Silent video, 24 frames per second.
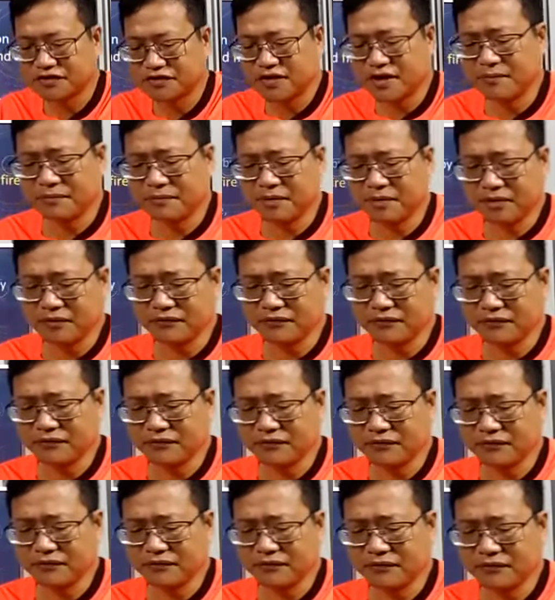of God
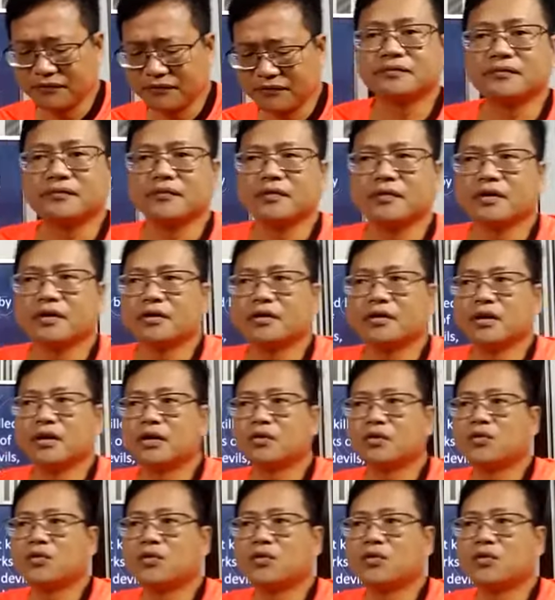that
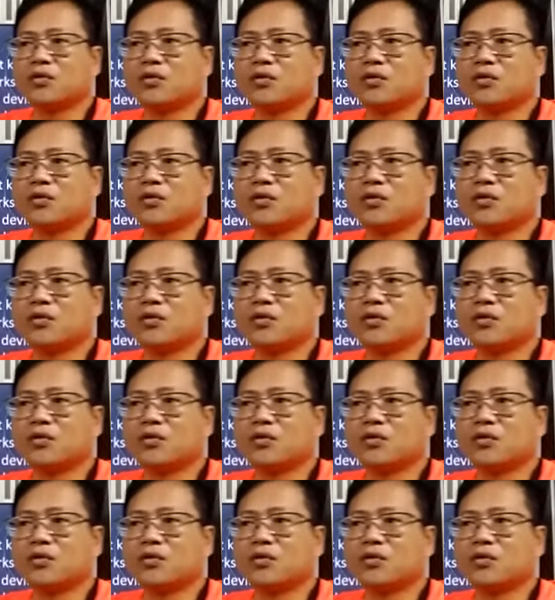was been blown
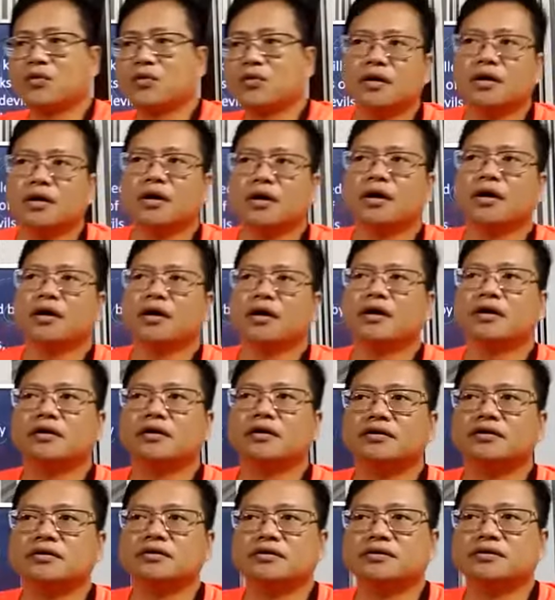
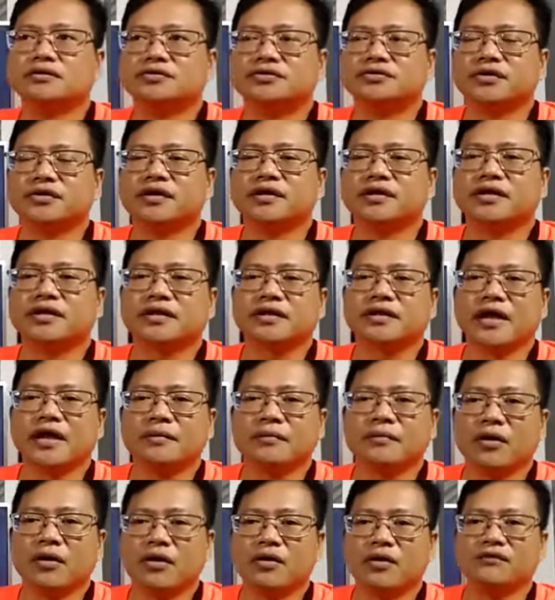during the time
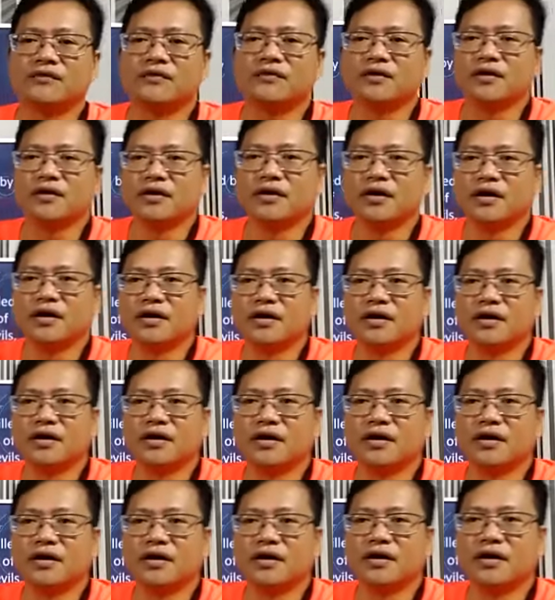of
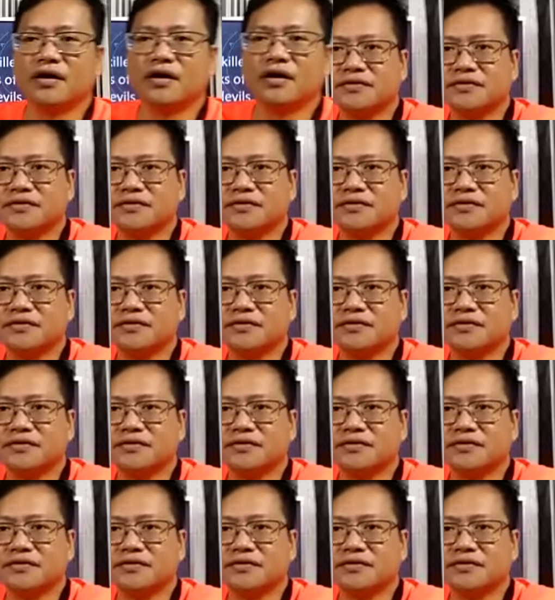Revelation.